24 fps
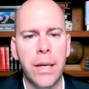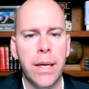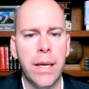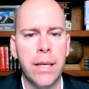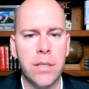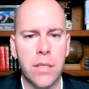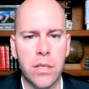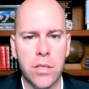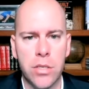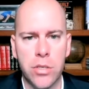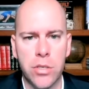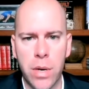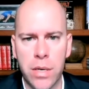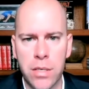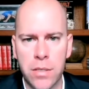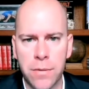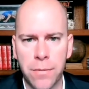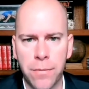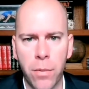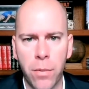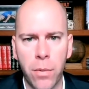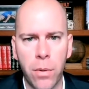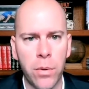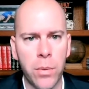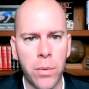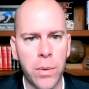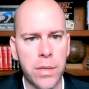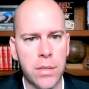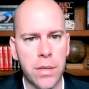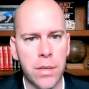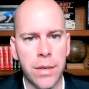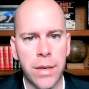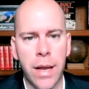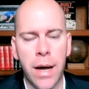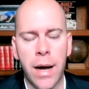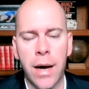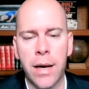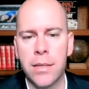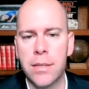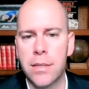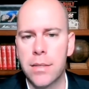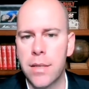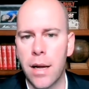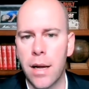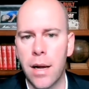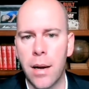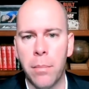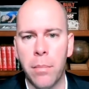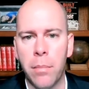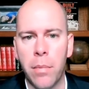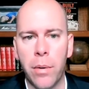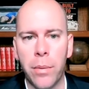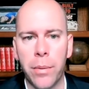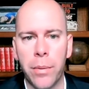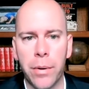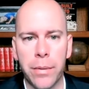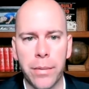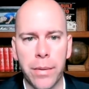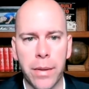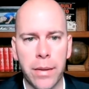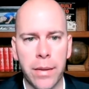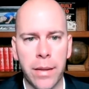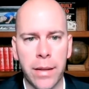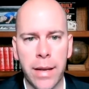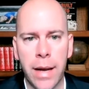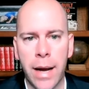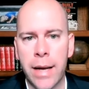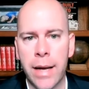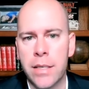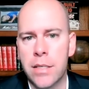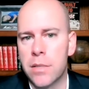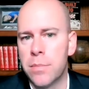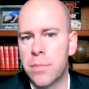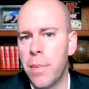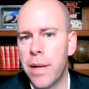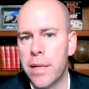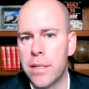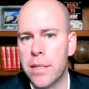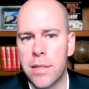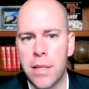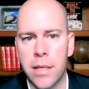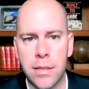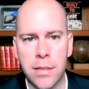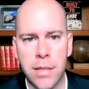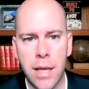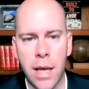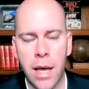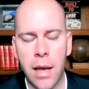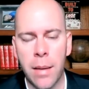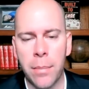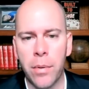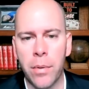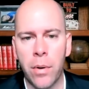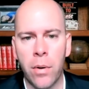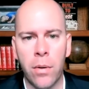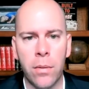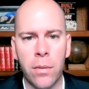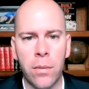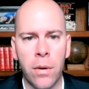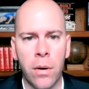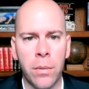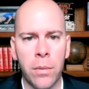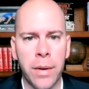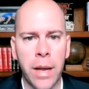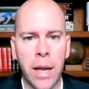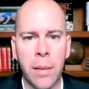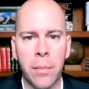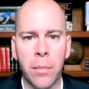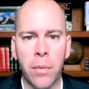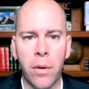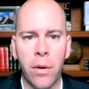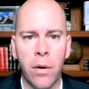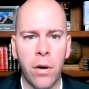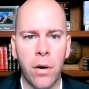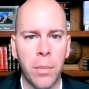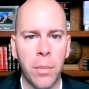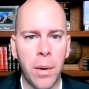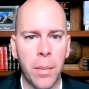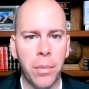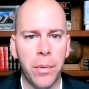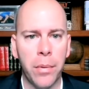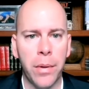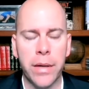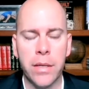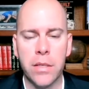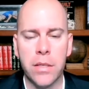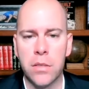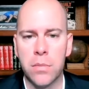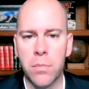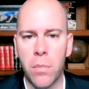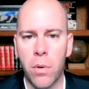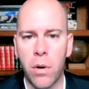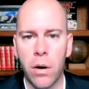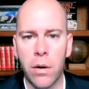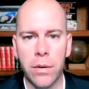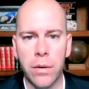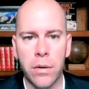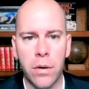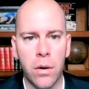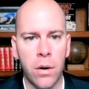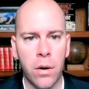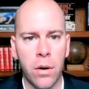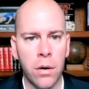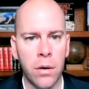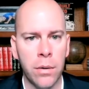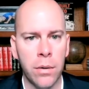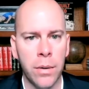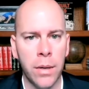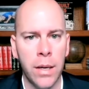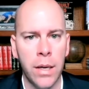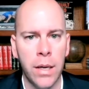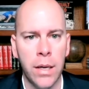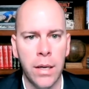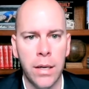He's a stretch four who has a nonstop motor. The guy just makes things happen all game long by playing smart and hard.